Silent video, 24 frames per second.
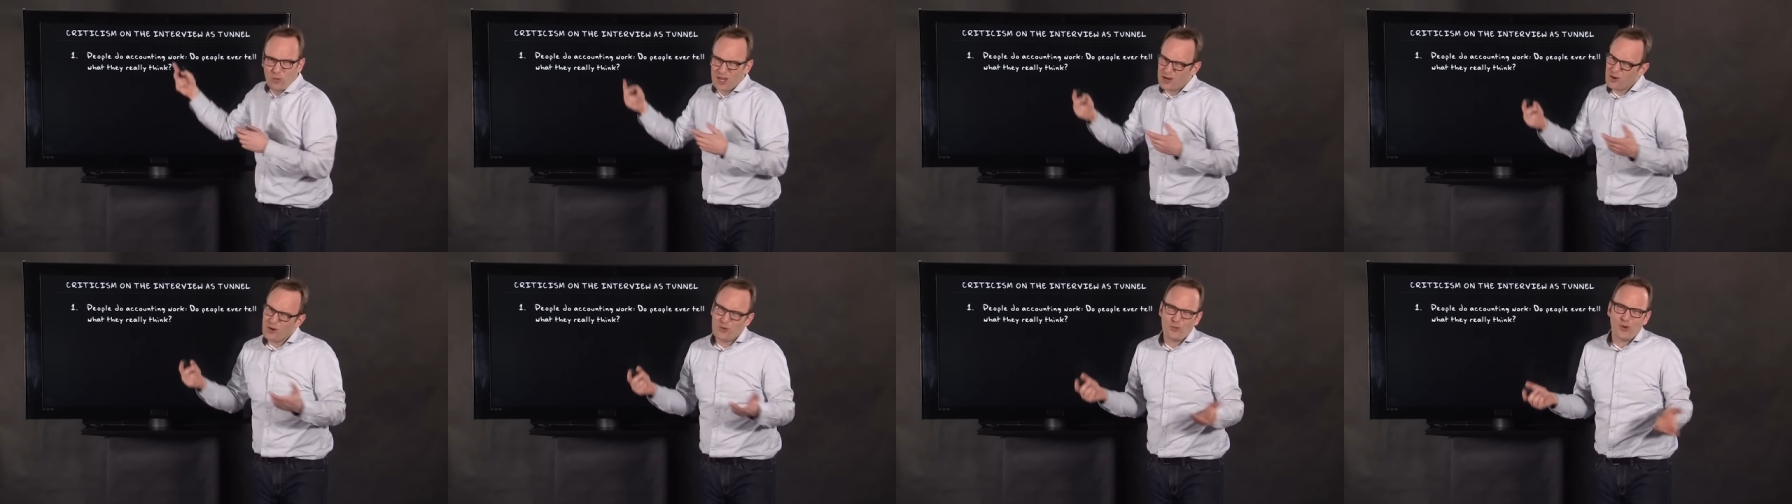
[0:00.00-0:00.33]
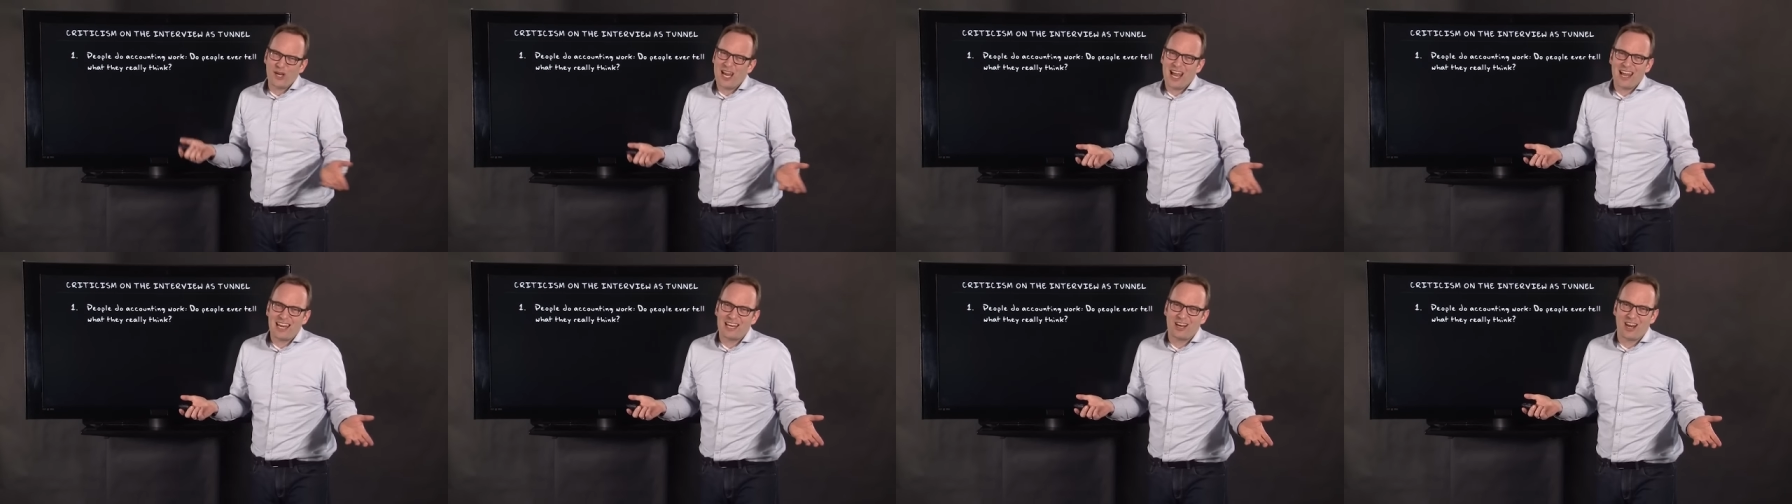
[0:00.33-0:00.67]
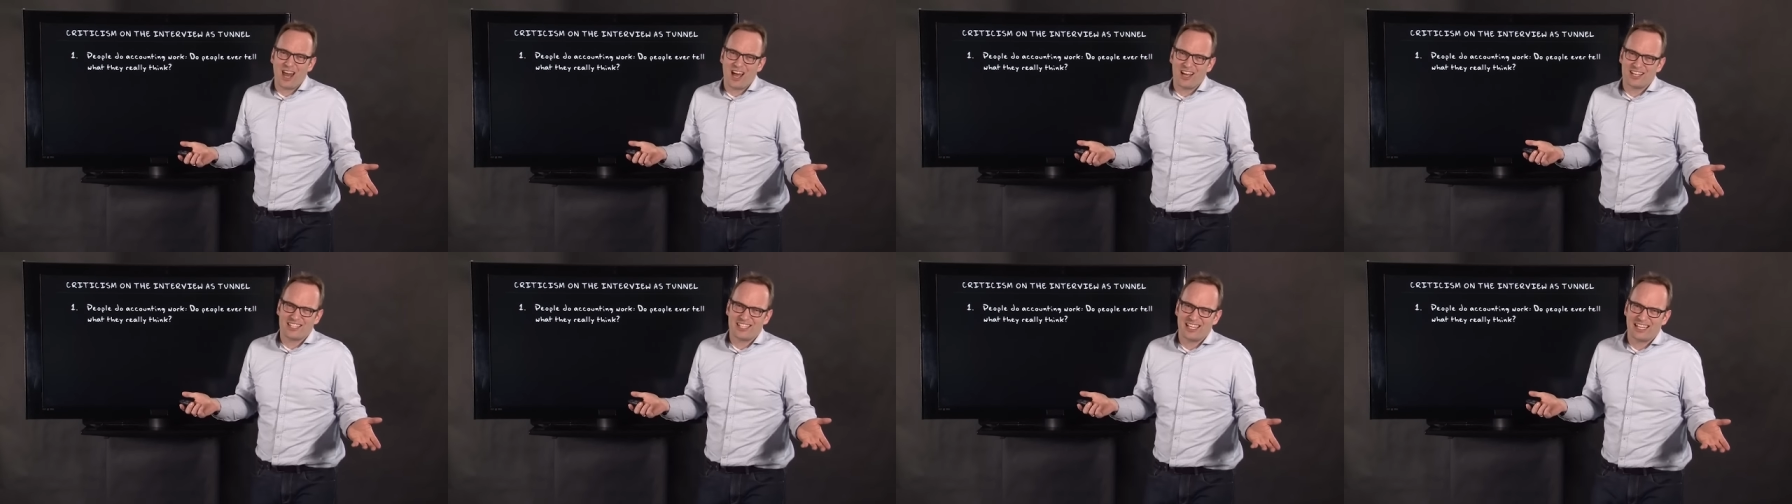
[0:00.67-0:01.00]
what are we
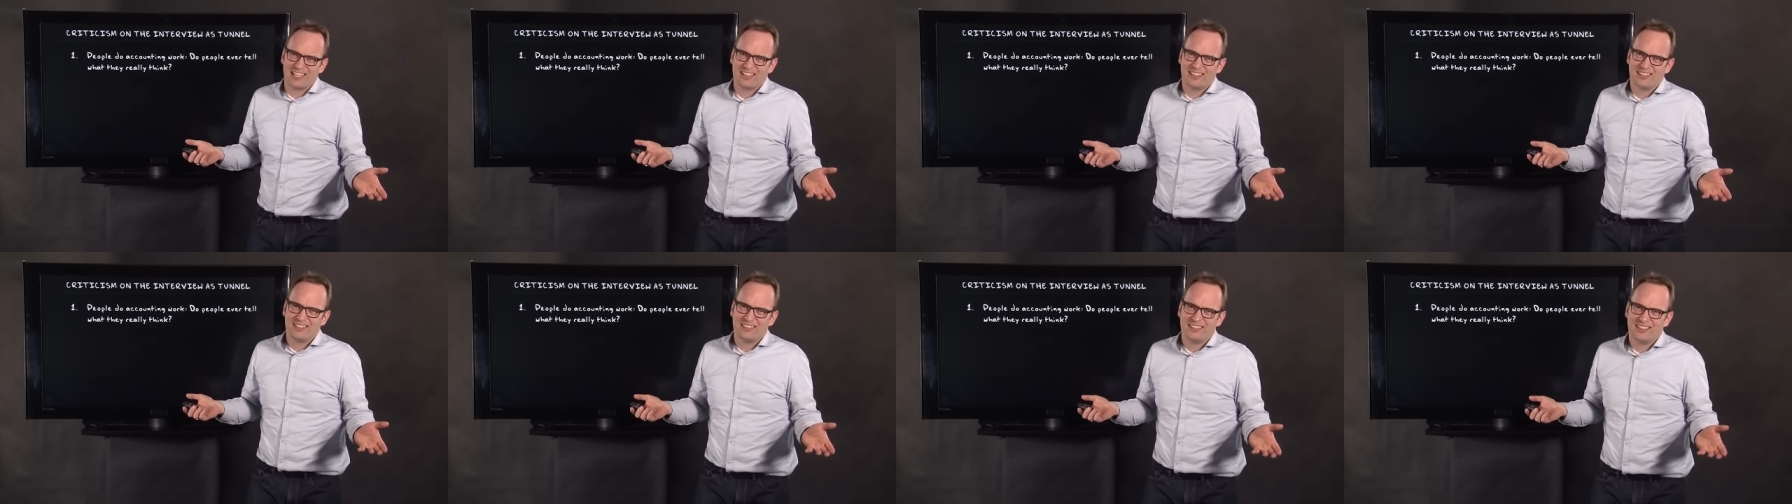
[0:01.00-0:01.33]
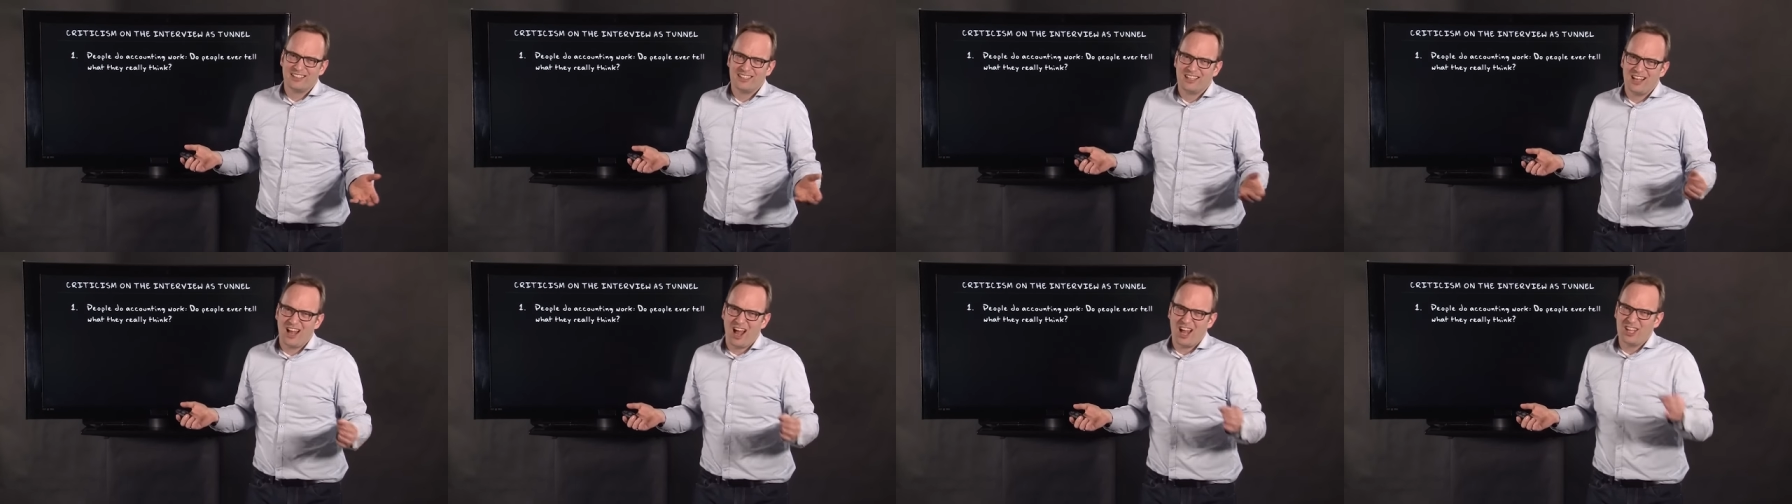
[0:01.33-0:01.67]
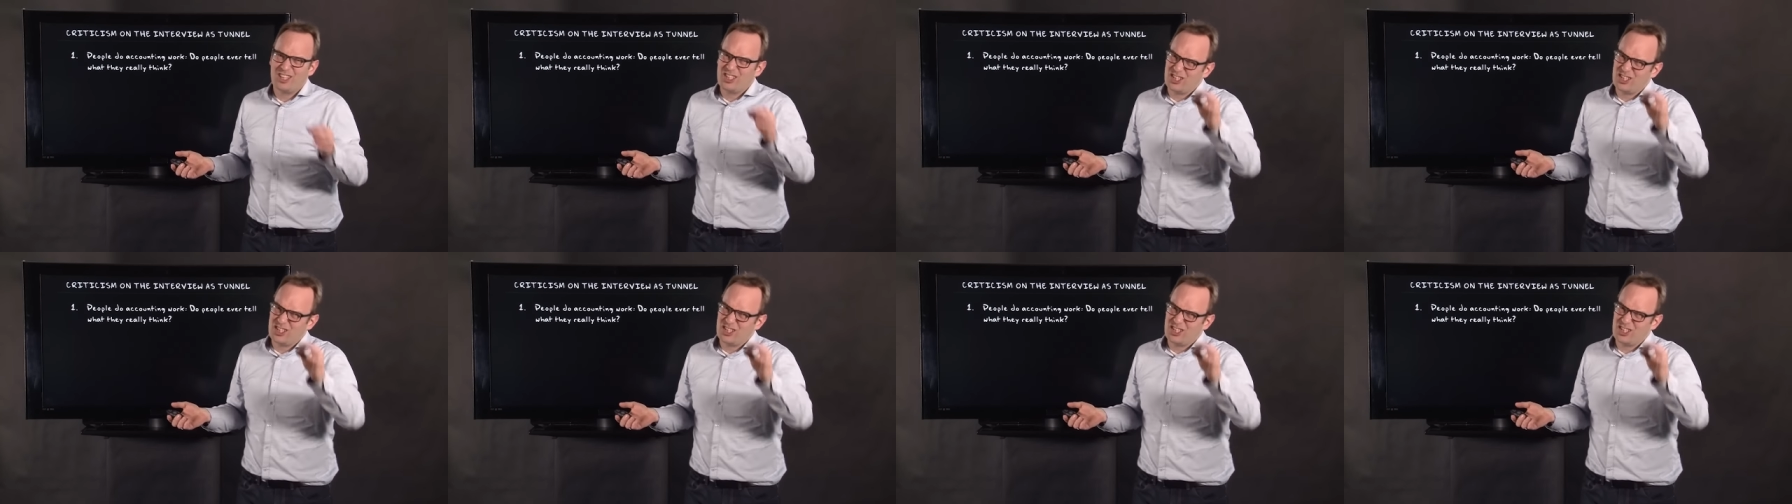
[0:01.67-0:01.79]
analyzing? A